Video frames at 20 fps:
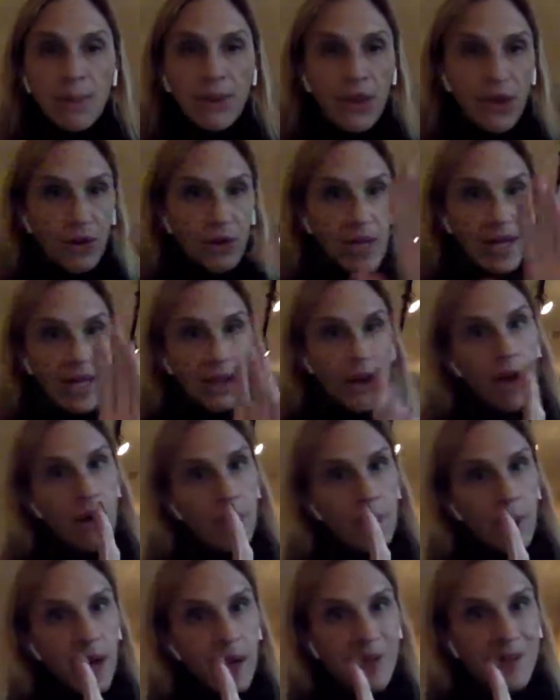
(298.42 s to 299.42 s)
but you're like,
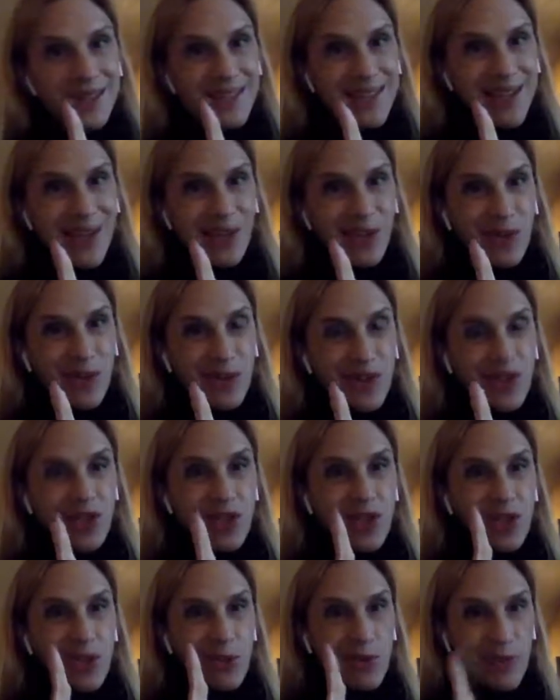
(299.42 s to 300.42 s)
oh, but I was scheduled to
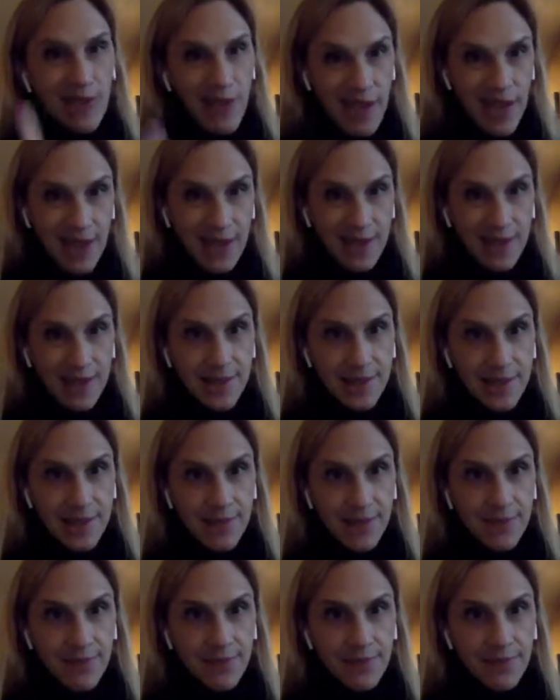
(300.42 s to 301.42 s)
do
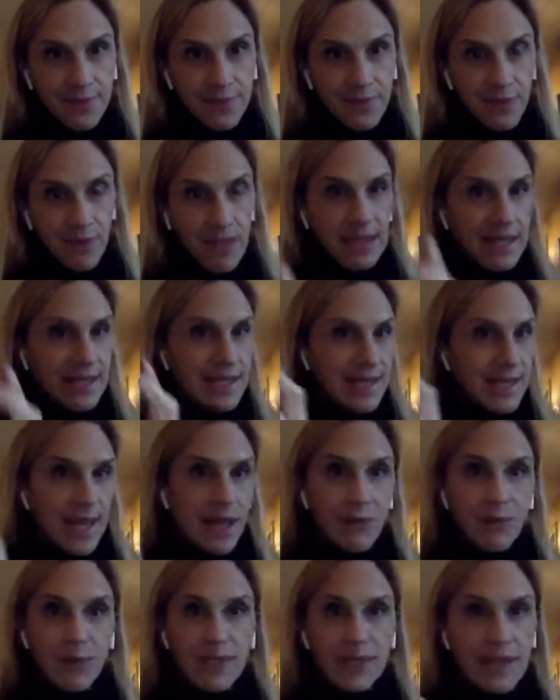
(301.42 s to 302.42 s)
this, right? Let's say it